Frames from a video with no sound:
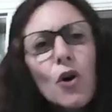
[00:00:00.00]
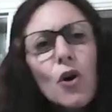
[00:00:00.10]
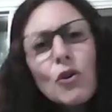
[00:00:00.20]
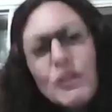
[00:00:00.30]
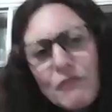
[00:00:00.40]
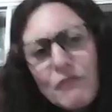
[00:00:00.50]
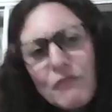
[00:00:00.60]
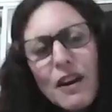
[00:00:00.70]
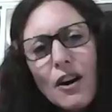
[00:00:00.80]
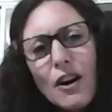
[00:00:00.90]
Or if
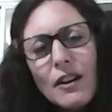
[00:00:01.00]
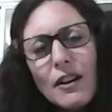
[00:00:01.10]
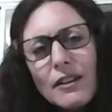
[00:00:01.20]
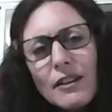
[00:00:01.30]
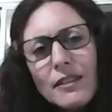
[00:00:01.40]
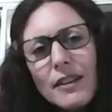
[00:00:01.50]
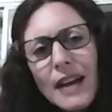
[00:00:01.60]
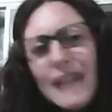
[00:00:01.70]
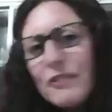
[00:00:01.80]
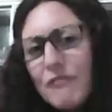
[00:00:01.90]
they are,
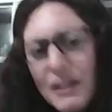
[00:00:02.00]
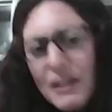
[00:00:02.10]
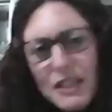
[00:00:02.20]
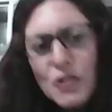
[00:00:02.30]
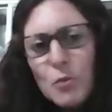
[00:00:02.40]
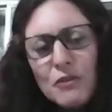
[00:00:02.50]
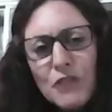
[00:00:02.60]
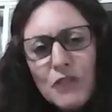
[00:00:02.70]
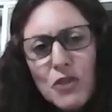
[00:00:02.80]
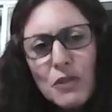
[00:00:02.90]
at a very
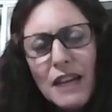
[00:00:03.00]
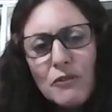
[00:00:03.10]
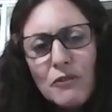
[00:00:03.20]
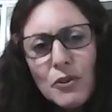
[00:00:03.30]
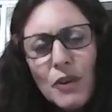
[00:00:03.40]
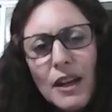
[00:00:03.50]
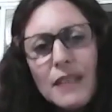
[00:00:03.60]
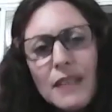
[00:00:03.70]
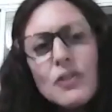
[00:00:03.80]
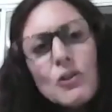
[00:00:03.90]
superficial level,
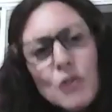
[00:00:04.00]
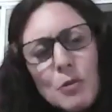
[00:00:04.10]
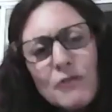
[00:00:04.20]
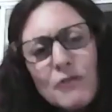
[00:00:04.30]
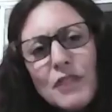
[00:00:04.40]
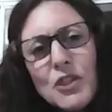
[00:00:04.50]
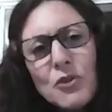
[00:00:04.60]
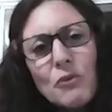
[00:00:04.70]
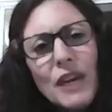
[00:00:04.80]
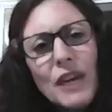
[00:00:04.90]
so
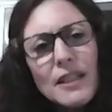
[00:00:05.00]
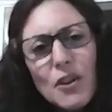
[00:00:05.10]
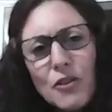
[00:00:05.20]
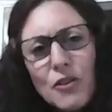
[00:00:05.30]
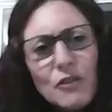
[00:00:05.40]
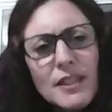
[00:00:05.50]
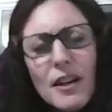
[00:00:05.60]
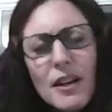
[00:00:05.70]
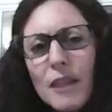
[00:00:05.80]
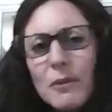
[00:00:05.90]
superficial that over
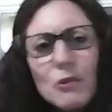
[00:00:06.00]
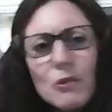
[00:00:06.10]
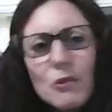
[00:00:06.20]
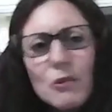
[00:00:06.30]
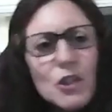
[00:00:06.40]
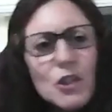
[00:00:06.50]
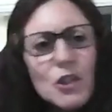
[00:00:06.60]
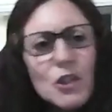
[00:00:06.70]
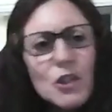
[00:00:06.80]
time it would just